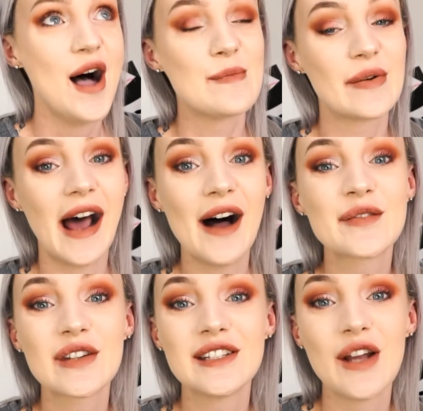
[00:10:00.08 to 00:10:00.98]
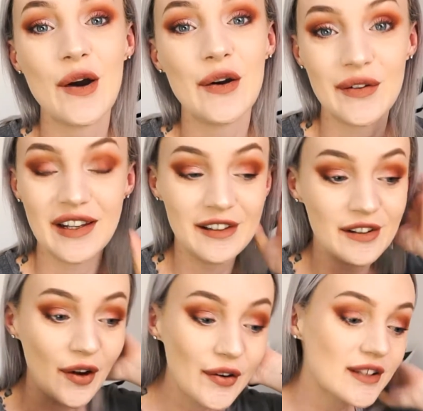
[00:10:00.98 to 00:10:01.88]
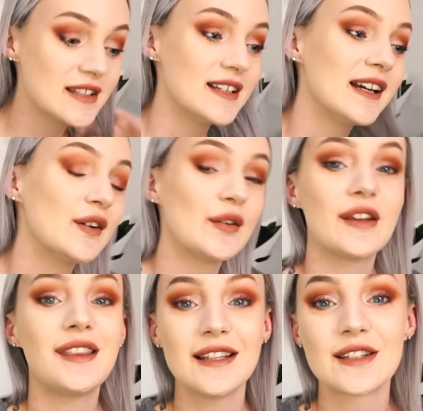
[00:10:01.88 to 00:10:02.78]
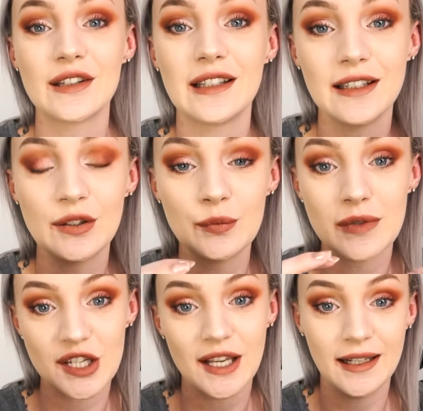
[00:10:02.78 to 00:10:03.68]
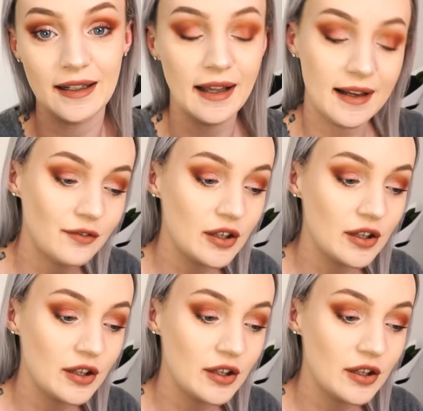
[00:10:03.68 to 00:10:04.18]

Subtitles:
But after noticing all the things on the little machine, they give